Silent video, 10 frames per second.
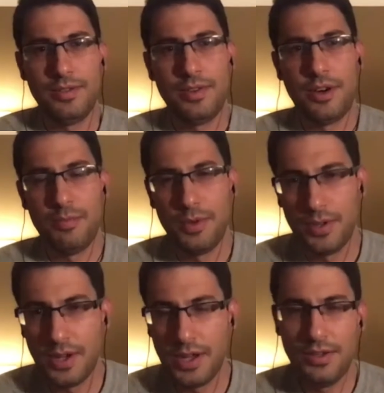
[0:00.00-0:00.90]
Carpenter's
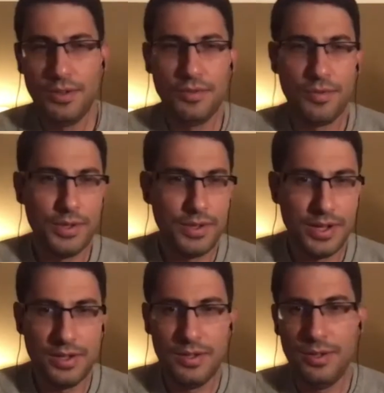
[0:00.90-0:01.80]
got 2, Foyt's
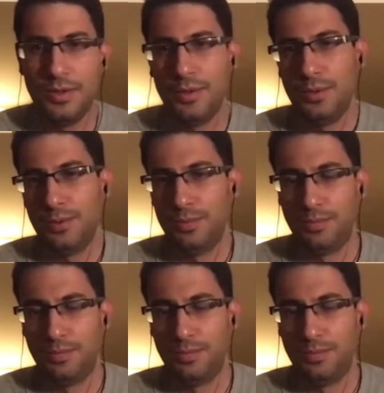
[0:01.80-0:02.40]
got 2,